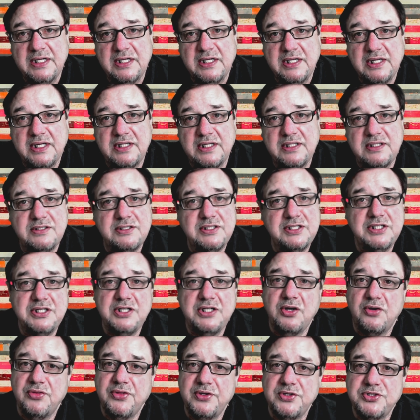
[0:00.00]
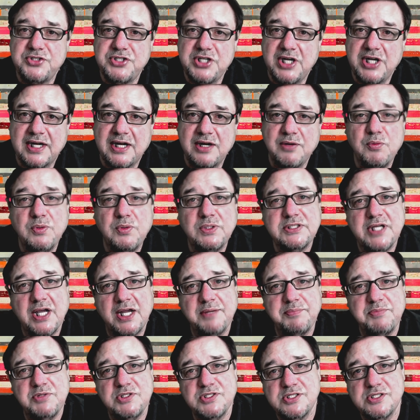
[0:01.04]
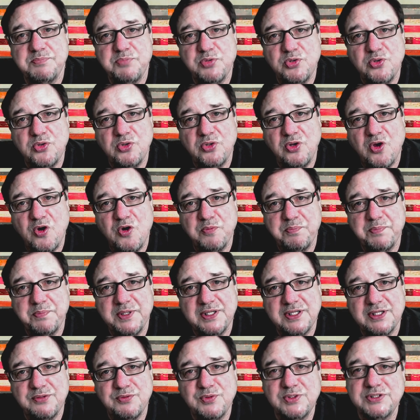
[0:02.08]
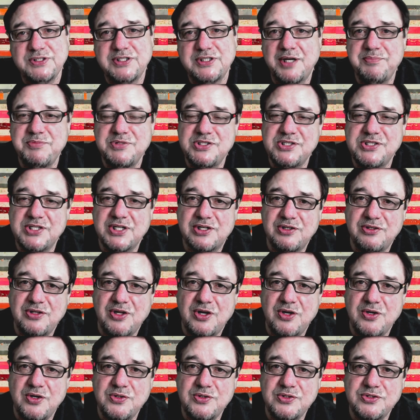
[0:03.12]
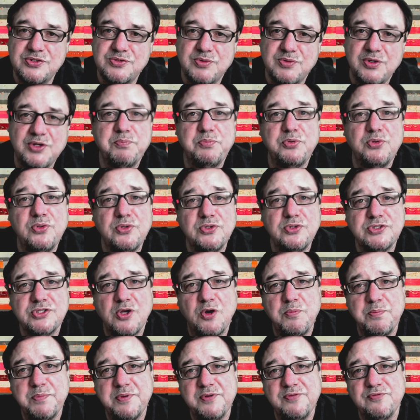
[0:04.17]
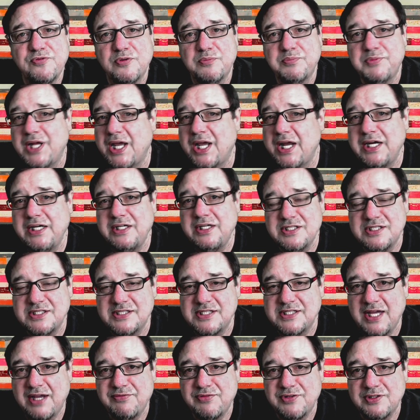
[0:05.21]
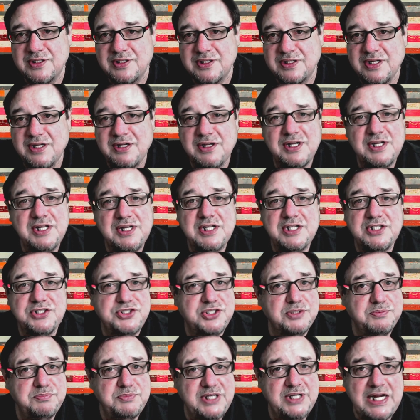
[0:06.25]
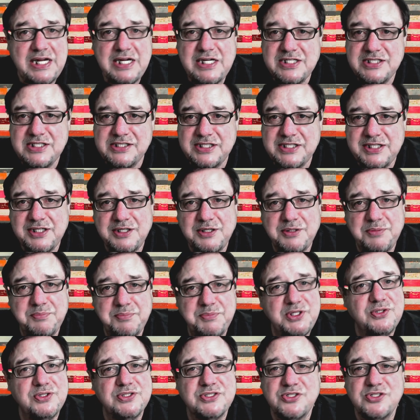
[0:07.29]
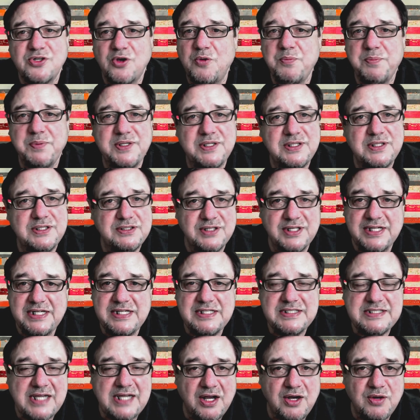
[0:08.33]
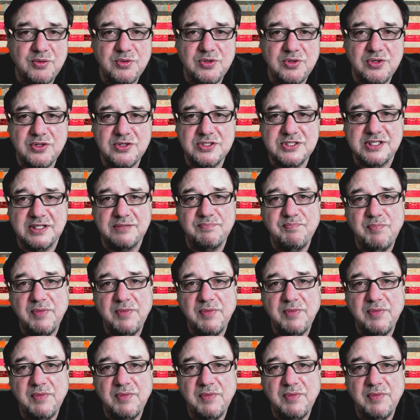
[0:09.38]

And, you know, they're checking what time does the pool open? What time does it close? Well, the pool's open from 9 to 7. Gymnasium, you know, it's open these hours and